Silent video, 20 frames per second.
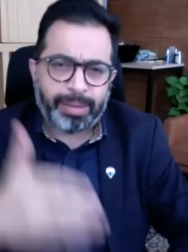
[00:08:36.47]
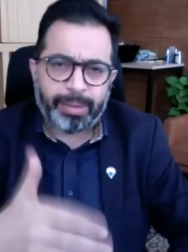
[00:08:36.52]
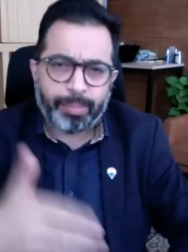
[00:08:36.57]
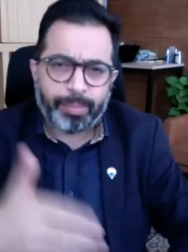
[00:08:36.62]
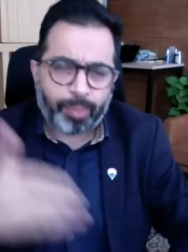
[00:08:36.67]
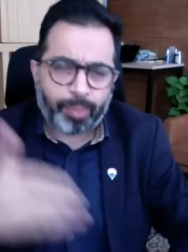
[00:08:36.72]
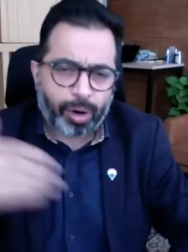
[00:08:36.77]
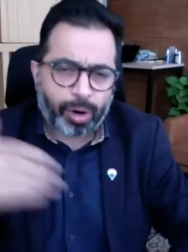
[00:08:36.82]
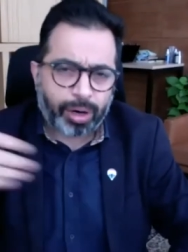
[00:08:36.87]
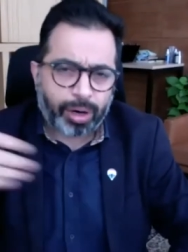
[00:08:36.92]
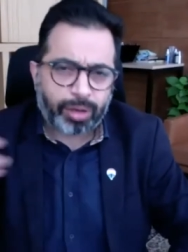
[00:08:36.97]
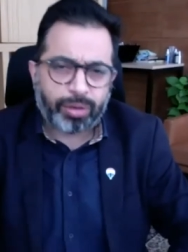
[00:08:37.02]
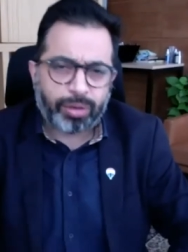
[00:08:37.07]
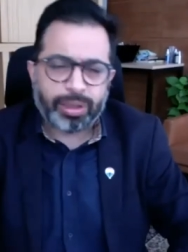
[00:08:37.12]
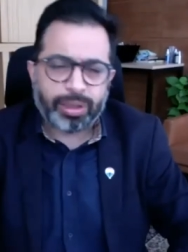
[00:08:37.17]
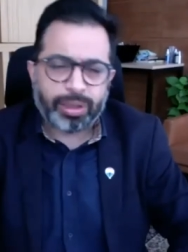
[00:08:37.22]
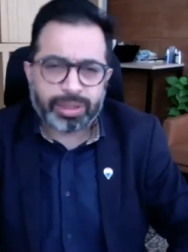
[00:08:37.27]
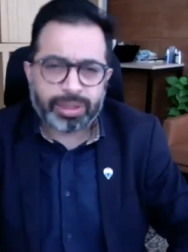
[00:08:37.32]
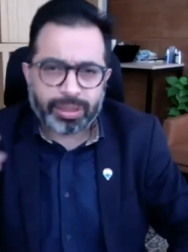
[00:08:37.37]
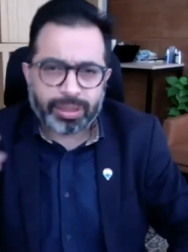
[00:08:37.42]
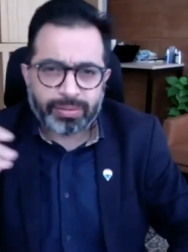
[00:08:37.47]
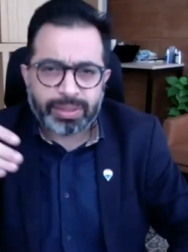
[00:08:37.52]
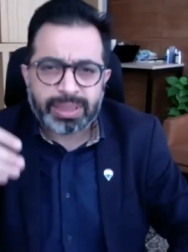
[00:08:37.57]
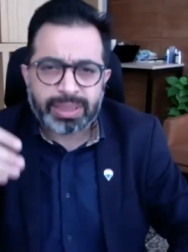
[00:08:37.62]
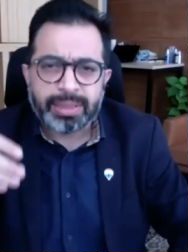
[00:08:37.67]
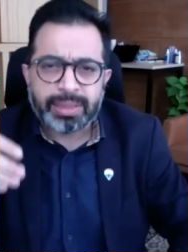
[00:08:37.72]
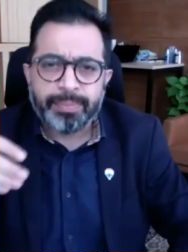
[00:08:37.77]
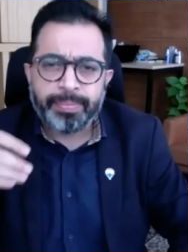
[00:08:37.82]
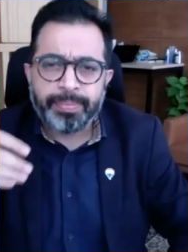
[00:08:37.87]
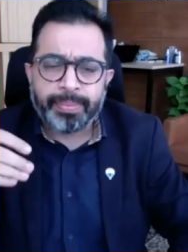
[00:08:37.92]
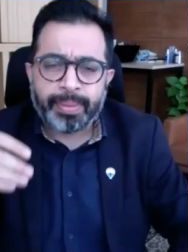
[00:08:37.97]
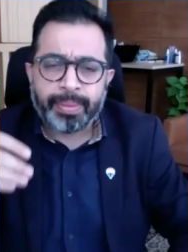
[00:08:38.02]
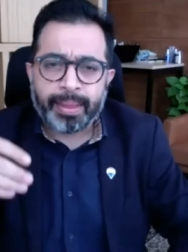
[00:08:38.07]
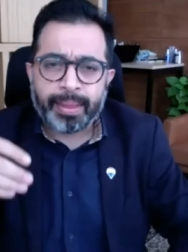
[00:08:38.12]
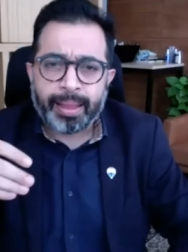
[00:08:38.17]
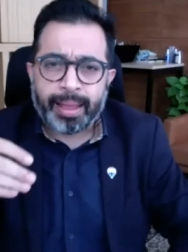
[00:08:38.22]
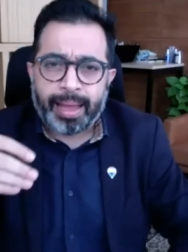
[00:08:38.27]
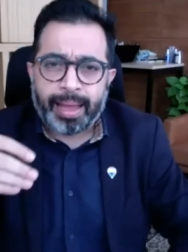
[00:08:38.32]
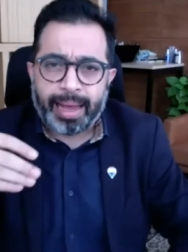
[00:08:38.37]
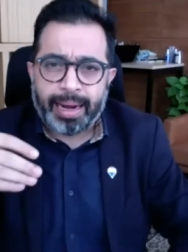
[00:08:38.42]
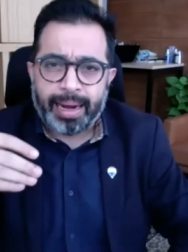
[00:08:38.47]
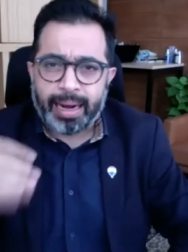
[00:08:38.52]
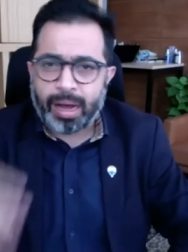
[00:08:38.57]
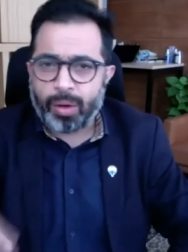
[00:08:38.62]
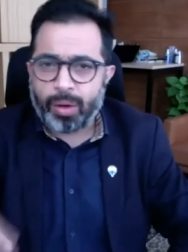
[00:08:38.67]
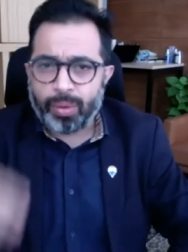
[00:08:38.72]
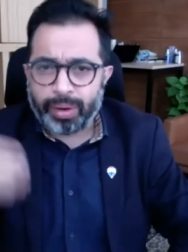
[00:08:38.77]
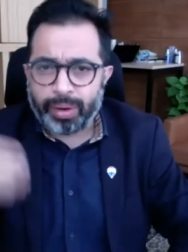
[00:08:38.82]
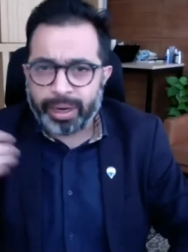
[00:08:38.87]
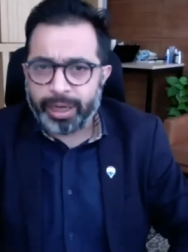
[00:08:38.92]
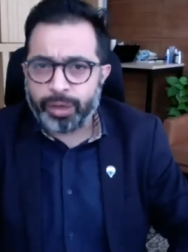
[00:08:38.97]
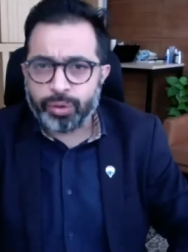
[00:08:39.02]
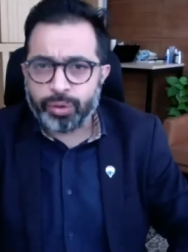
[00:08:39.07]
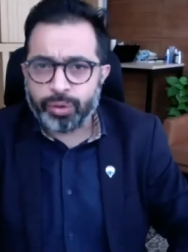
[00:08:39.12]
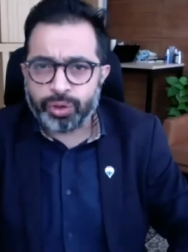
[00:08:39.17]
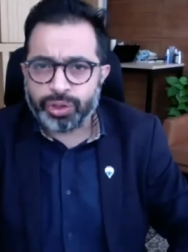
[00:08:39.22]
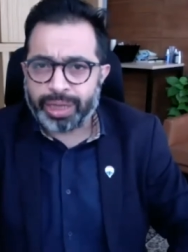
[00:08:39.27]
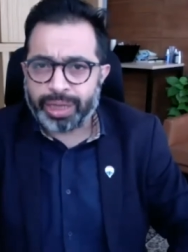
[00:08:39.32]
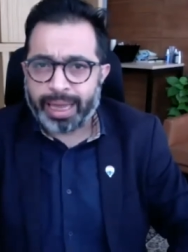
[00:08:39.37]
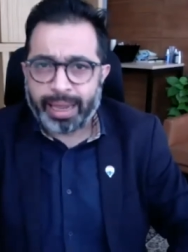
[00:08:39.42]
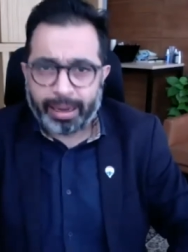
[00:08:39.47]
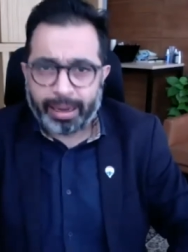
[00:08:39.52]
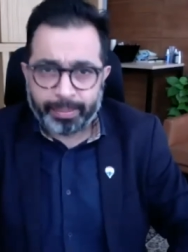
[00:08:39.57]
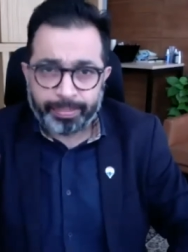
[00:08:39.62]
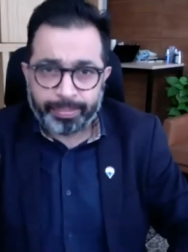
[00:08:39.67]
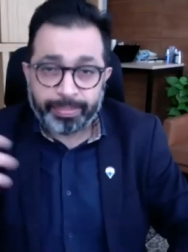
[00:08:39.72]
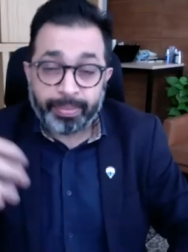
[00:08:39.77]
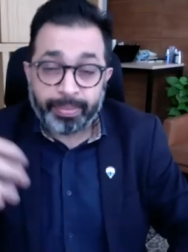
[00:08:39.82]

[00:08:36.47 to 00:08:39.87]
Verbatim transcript: it might be in product or a service, and now ready to scale.